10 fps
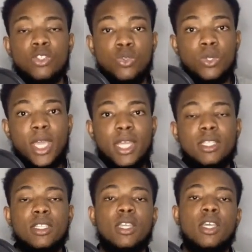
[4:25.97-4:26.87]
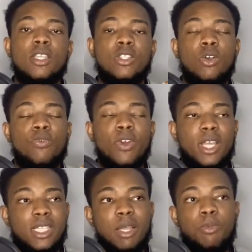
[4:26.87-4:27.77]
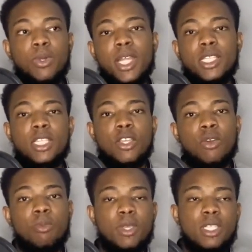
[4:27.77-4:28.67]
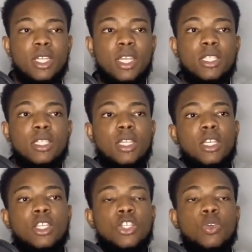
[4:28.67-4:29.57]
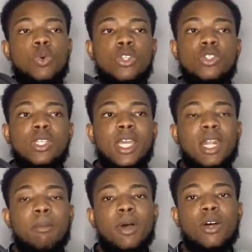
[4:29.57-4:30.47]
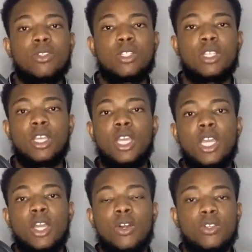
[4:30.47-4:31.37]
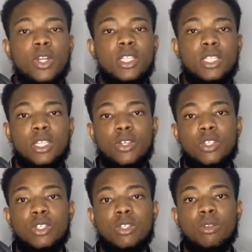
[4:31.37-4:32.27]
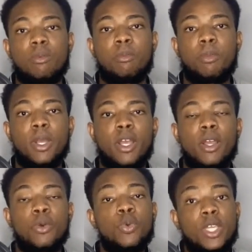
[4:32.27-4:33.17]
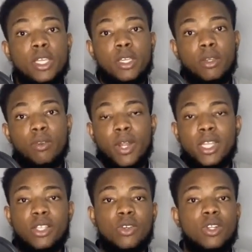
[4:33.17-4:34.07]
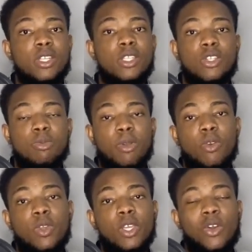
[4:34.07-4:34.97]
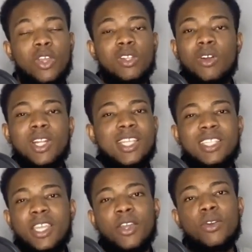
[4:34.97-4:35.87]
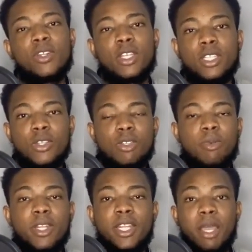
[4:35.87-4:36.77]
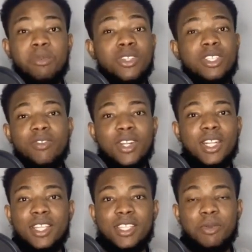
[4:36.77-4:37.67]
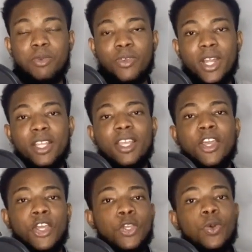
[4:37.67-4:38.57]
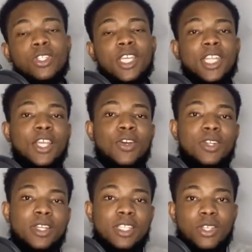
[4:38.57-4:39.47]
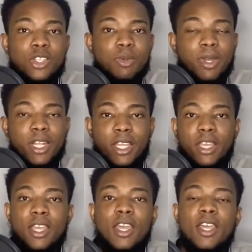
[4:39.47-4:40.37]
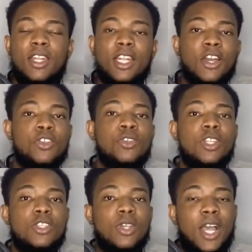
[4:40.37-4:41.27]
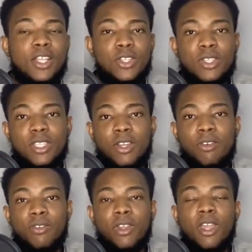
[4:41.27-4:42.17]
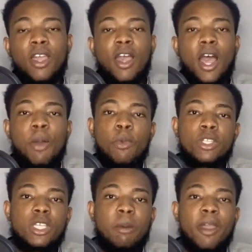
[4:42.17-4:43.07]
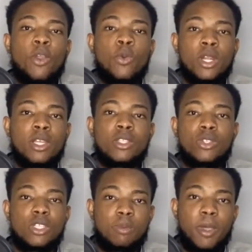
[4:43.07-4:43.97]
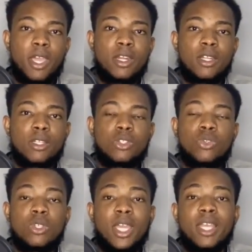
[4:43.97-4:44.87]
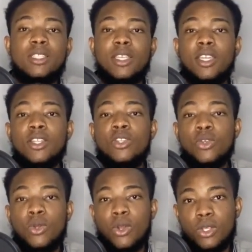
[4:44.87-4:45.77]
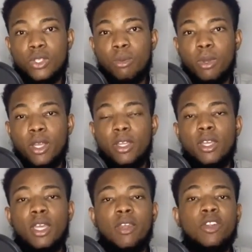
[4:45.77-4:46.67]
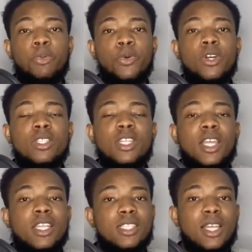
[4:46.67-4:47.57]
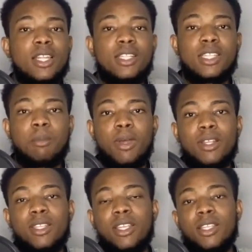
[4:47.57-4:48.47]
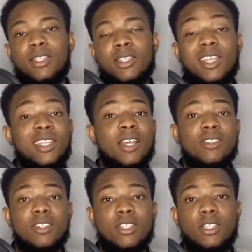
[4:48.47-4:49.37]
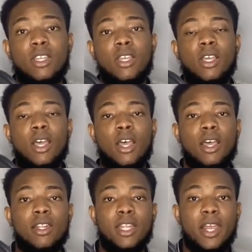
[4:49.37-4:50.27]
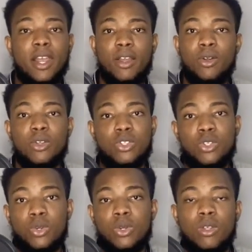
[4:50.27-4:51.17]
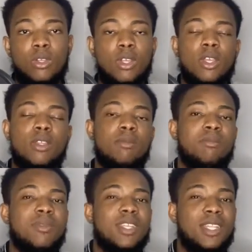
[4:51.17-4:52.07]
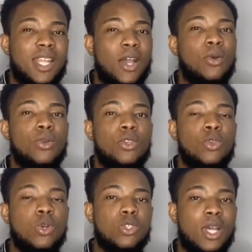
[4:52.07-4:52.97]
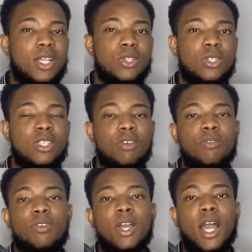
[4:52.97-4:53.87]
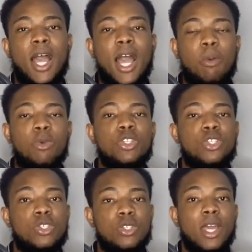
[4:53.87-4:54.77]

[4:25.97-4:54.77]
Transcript: to get? So for example, let's say your business, you want to get about 100 sales per week, right? 100 sales per week, or let's say 100 sales per day. I'm just giving an example, right? You want to get 100 sales per day. Now you need to ask yourself, how much am I willing to spend to get a new customer? If the product that you're selling is about 10,000 naira or so, now you want to ask yourself, how much